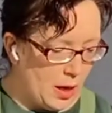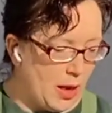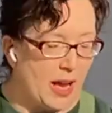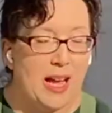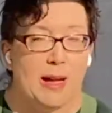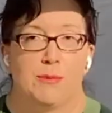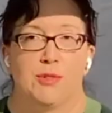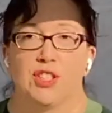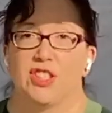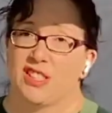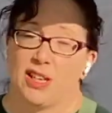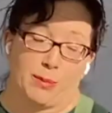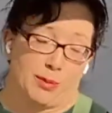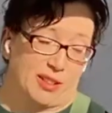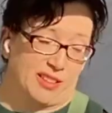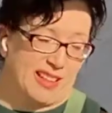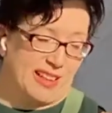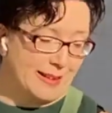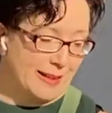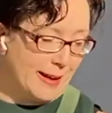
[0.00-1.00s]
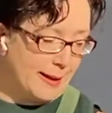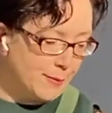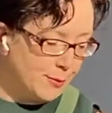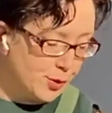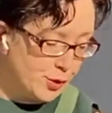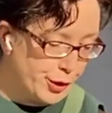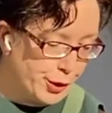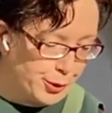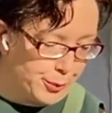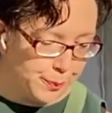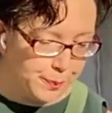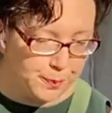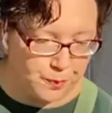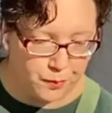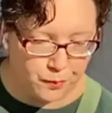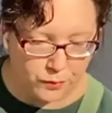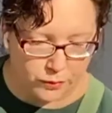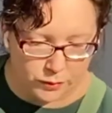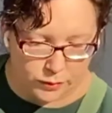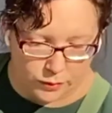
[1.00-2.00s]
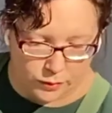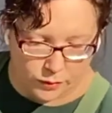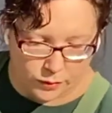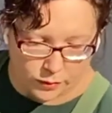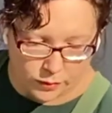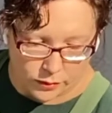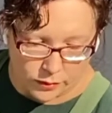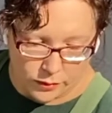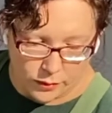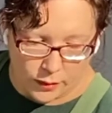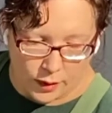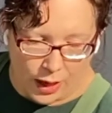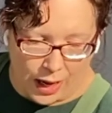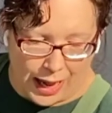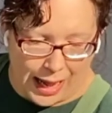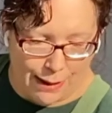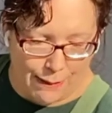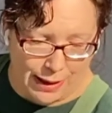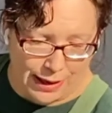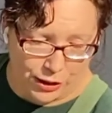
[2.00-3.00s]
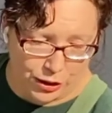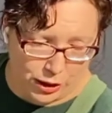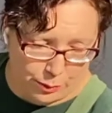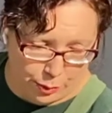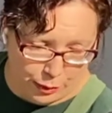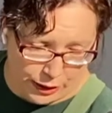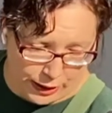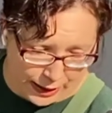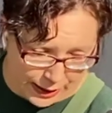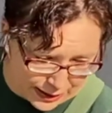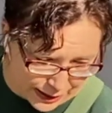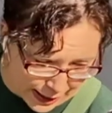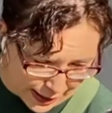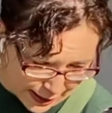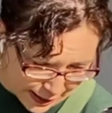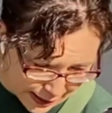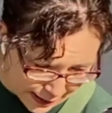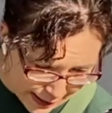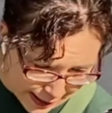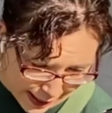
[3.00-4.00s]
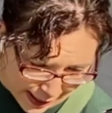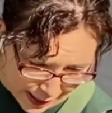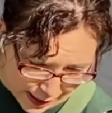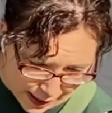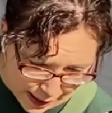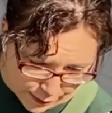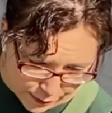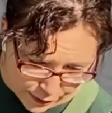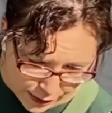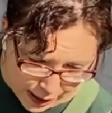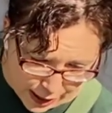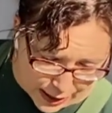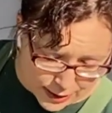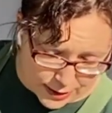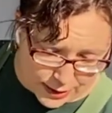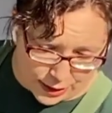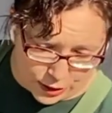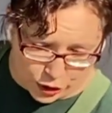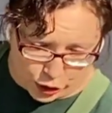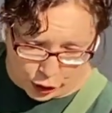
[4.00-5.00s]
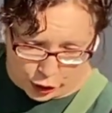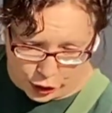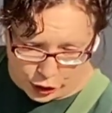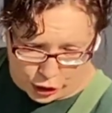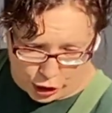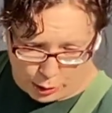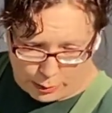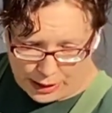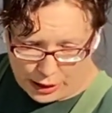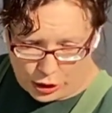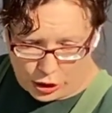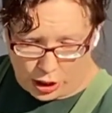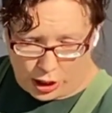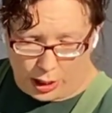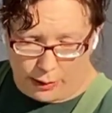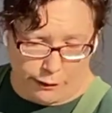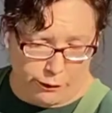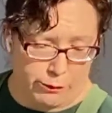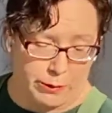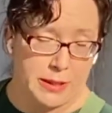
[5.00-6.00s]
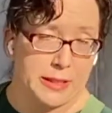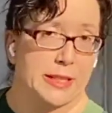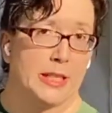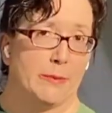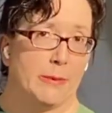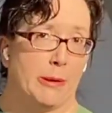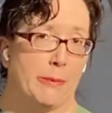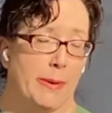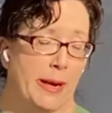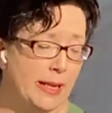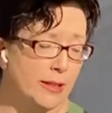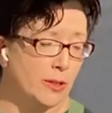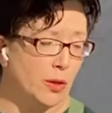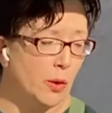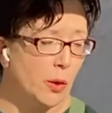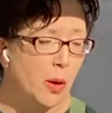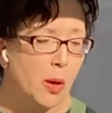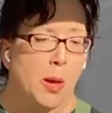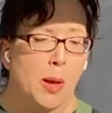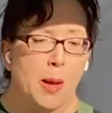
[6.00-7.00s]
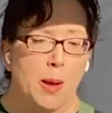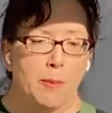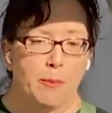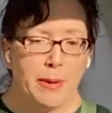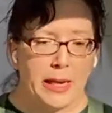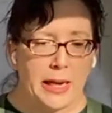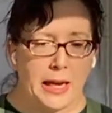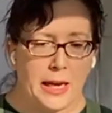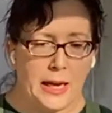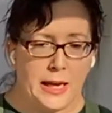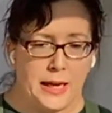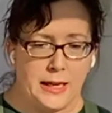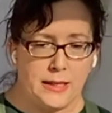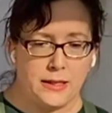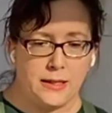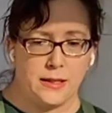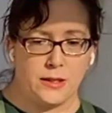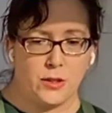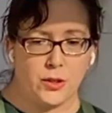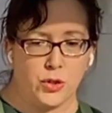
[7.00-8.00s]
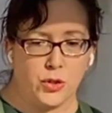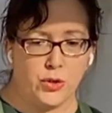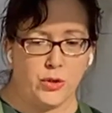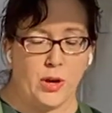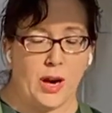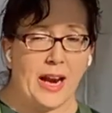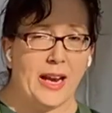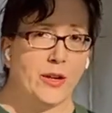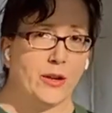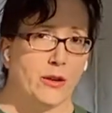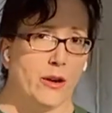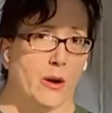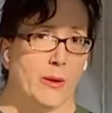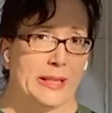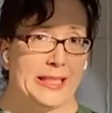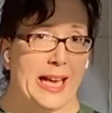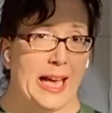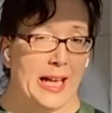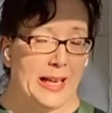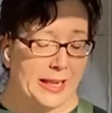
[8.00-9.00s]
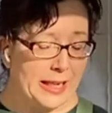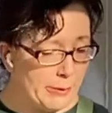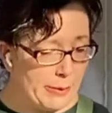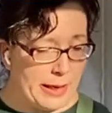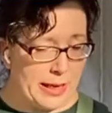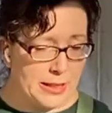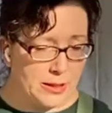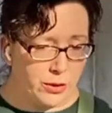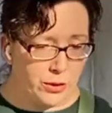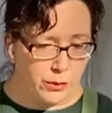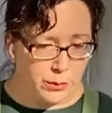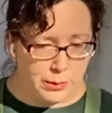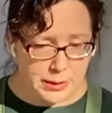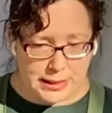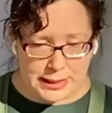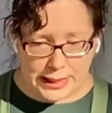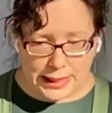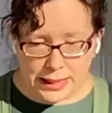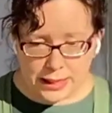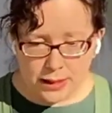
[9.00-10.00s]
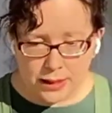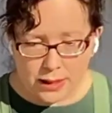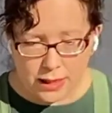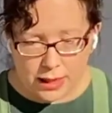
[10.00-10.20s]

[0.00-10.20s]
I'm just stubborn like that, so. I'm actually pretty excited that I've got such a good germination coming from the cinnamon basil, because trying to grow Italian basil from seed